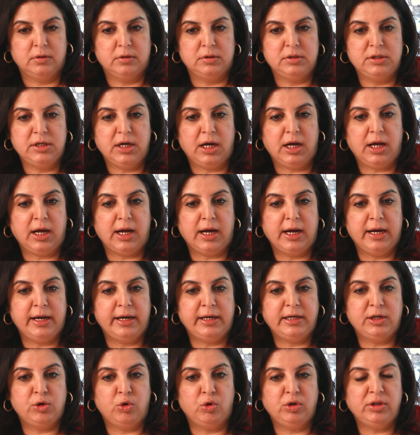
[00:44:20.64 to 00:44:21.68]
Yeah,
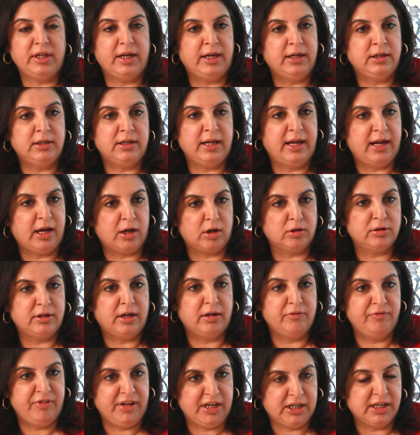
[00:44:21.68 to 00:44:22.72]
I don't think
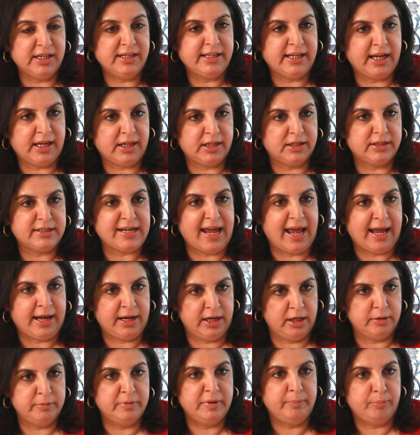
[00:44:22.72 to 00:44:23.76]
the weaker sex tag
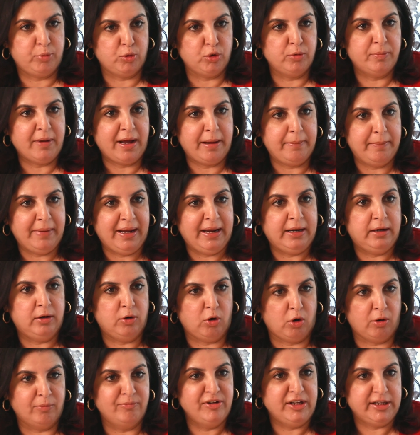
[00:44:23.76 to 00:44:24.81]
has been put by men,
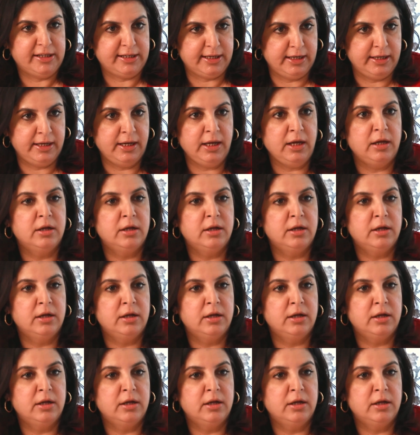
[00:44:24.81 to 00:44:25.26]
obviously.